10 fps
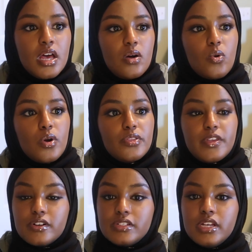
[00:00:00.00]
or
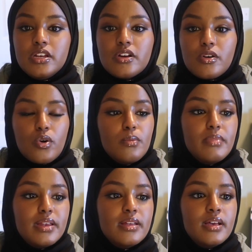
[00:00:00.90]
they're senior or
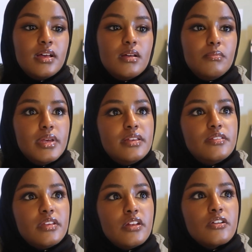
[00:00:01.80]

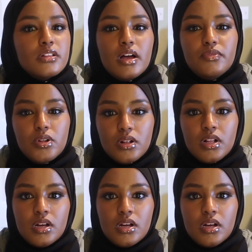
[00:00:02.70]
mid-senior level